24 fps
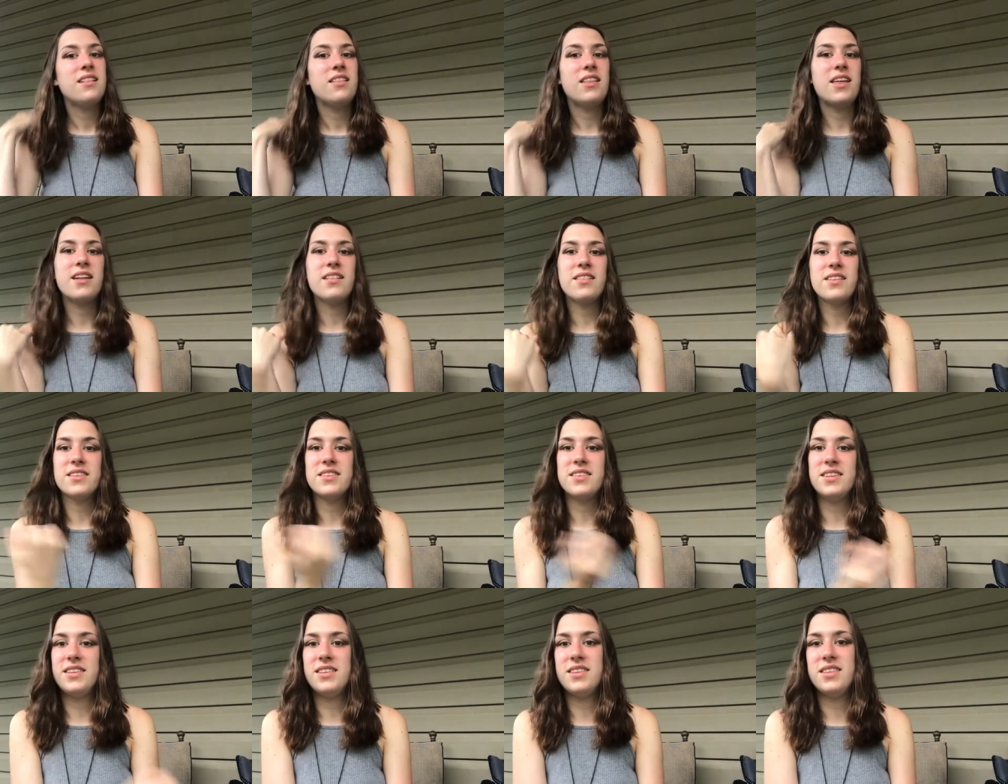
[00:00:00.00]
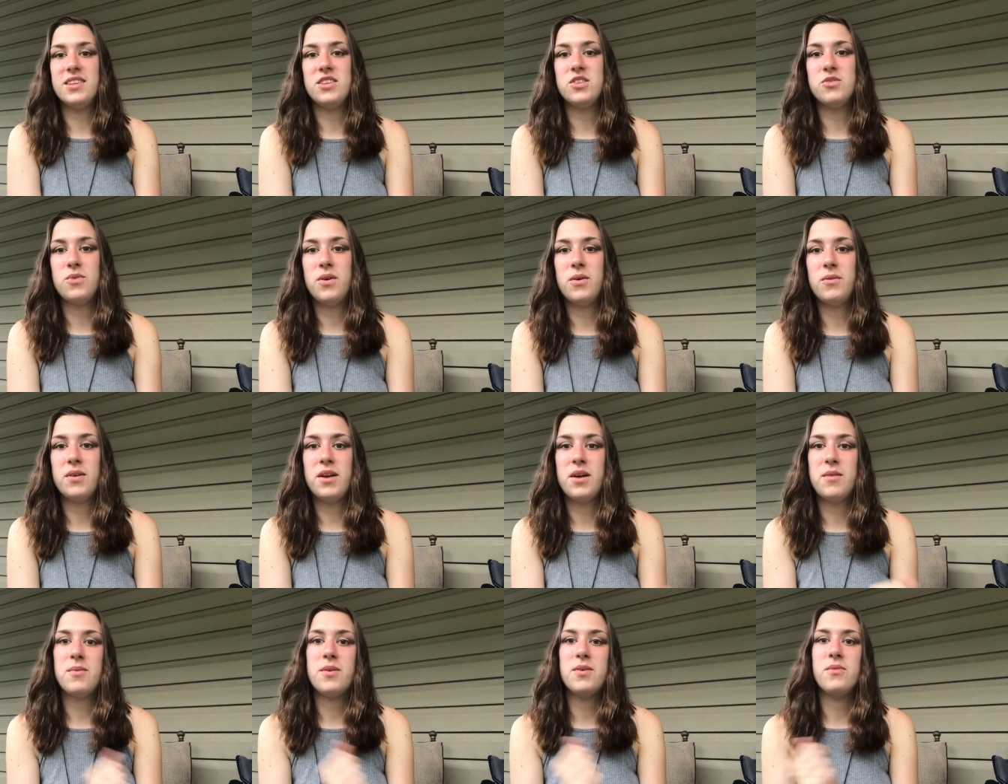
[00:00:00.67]
like listening to this one
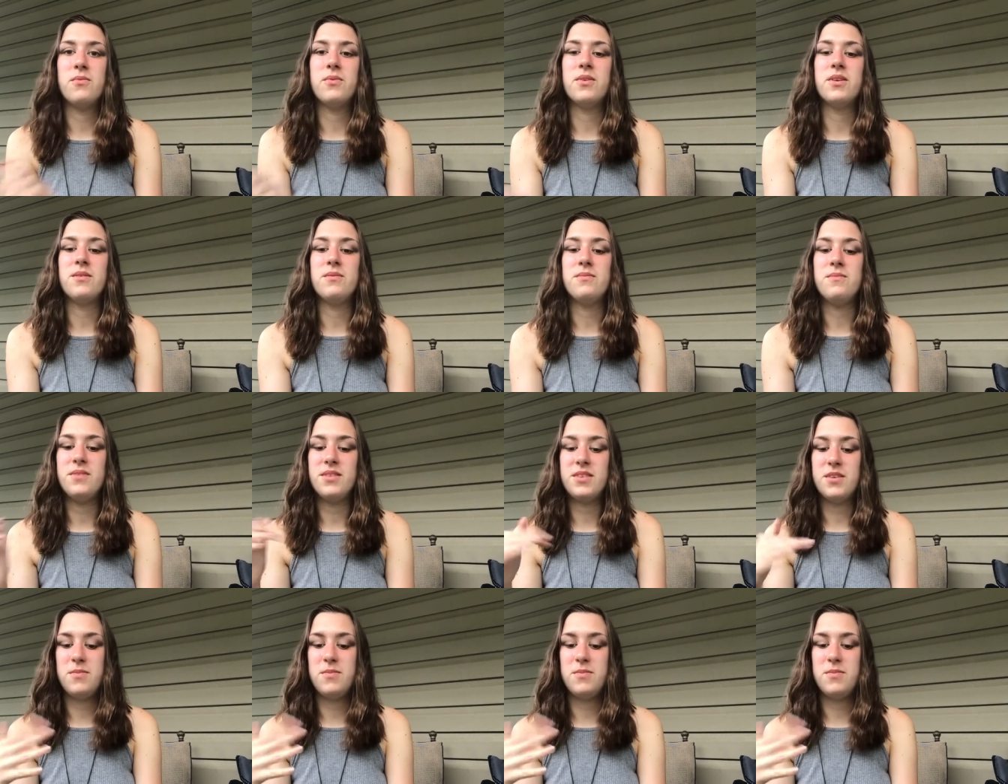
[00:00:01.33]
when I want it